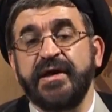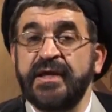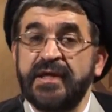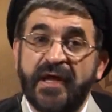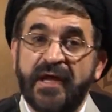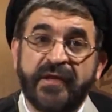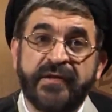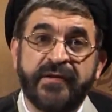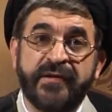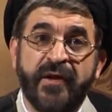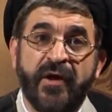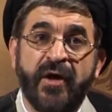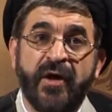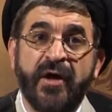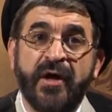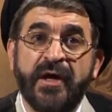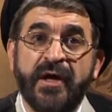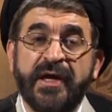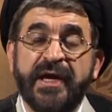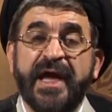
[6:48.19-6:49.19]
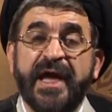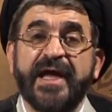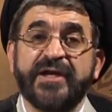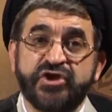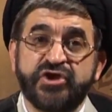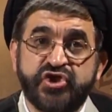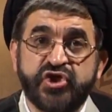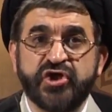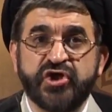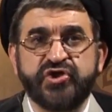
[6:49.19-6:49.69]
in Allah
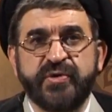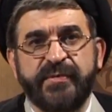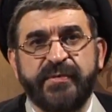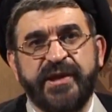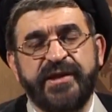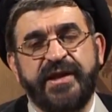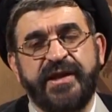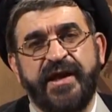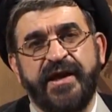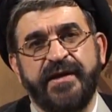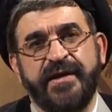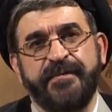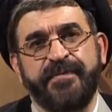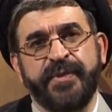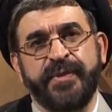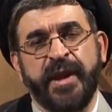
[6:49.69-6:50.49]
and Judgment Day.